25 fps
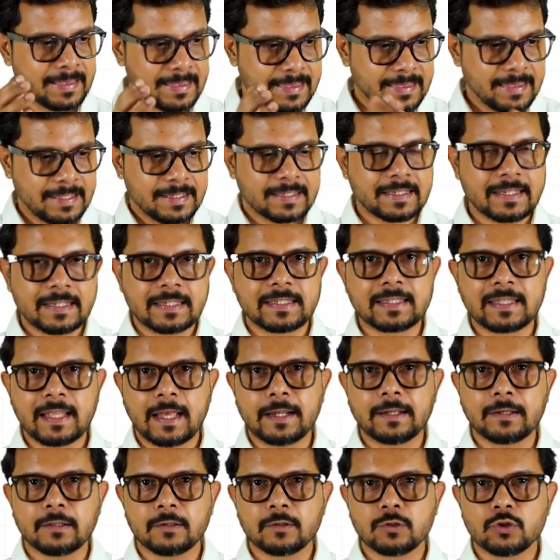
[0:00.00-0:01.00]
This is
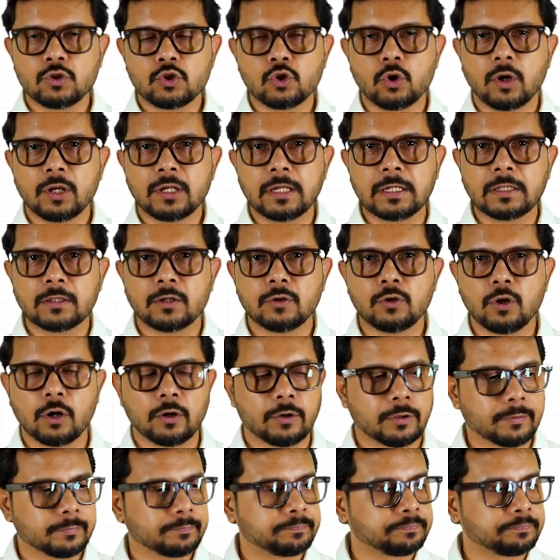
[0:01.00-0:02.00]
that, joining the dot.